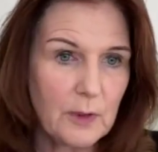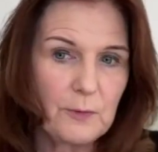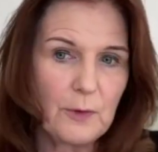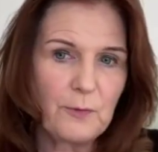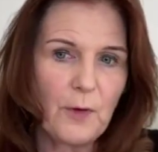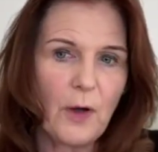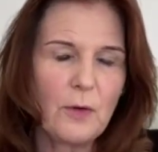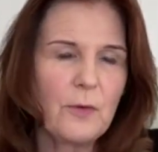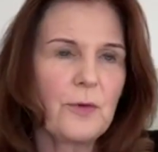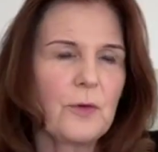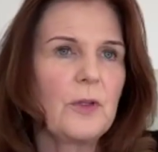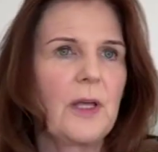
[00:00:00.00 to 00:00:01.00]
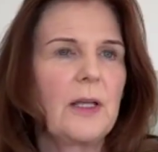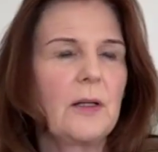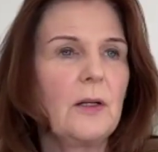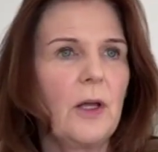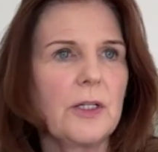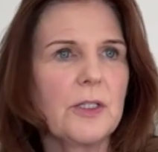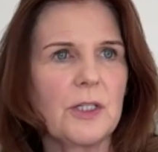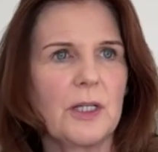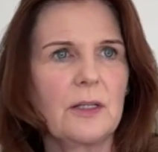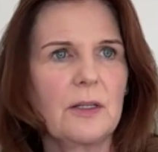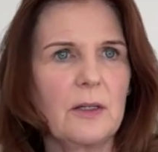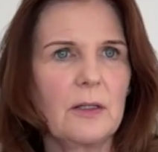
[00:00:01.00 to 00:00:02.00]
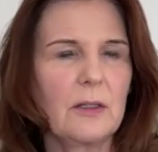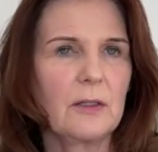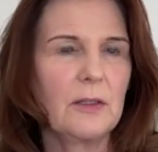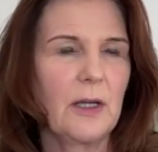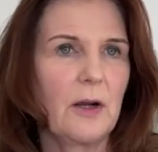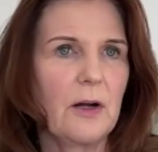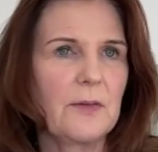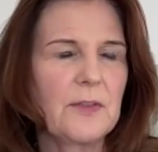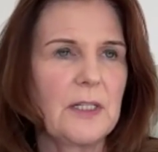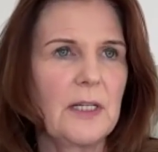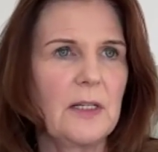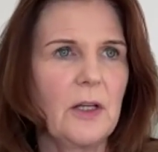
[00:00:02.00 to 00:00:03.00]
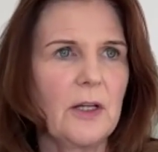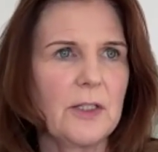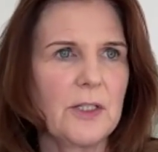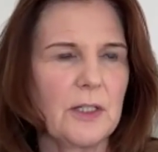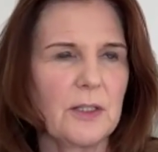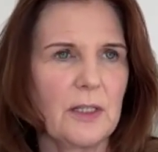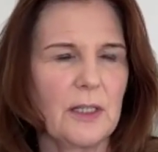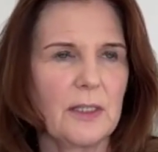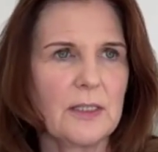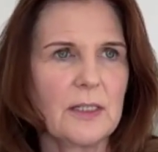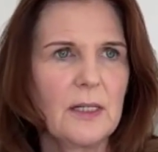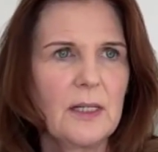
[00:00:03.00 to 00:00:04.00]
If you follow through that logic, the RFT logic that